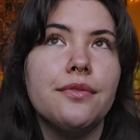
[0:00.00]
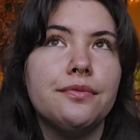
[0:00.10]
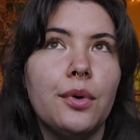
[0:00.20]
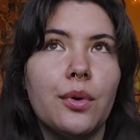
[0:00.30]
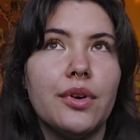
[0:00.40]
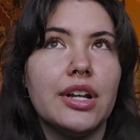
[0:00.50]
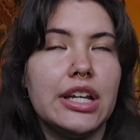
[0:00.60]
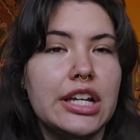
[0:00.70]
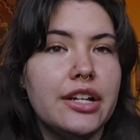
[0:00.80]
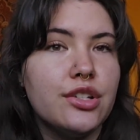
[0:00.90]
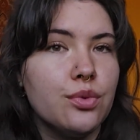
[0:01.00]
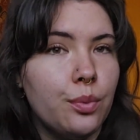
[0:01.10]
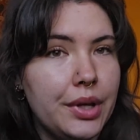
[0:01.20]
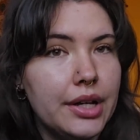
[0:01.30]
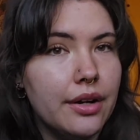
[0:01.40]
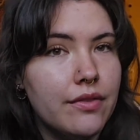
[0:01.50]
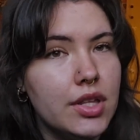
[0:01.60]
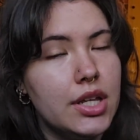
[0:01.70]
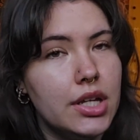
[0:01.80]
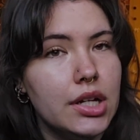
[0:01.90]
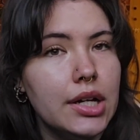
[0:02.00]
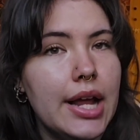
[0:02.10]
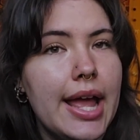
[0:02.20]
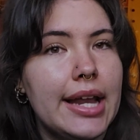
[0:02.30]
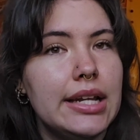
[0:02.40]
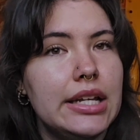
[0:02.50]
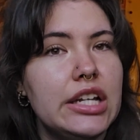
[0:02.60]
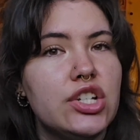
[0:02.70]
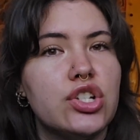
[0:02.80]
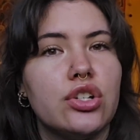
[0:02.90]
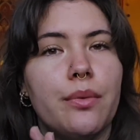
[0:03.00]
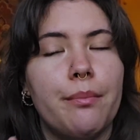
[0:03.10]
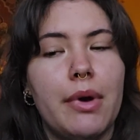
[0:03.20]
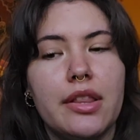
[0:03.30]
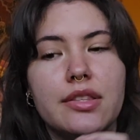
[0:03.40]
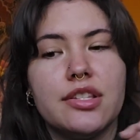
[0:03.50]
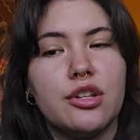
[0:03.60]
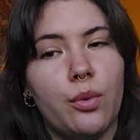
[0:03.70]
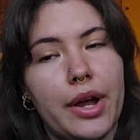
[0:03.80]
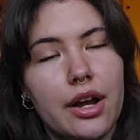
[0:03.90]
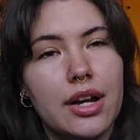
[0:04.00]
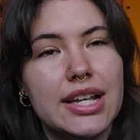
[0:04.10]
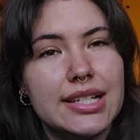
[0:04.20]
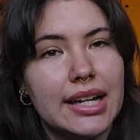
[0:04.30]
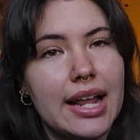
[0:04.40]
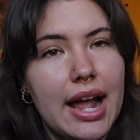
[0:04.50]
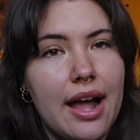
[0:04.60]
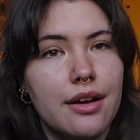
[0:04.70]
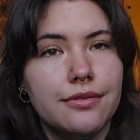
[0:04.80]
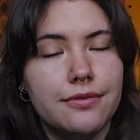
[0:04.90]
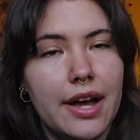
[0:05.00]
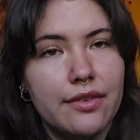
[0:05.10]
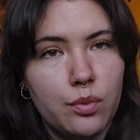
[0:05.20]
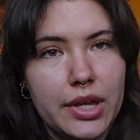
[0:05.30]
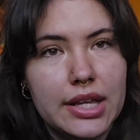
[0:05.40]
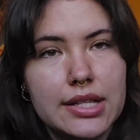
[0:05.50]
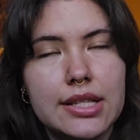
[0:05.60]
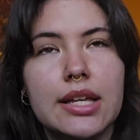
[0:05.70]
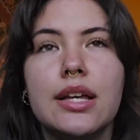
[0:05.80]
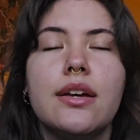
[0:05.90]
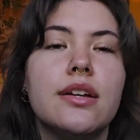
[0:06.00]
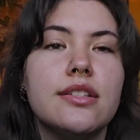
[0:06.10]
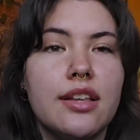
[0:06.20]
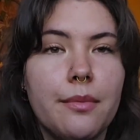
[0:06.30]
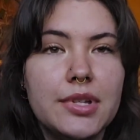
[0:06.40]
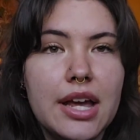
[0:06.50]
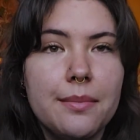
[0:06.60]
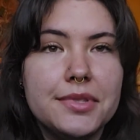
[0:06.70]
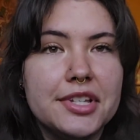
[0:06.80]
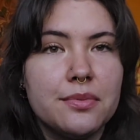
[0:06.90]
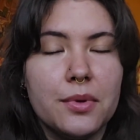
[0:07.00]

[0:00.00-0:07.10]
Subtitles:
for each week of the year, and each month square is going to have 5 weeks. Sometimes this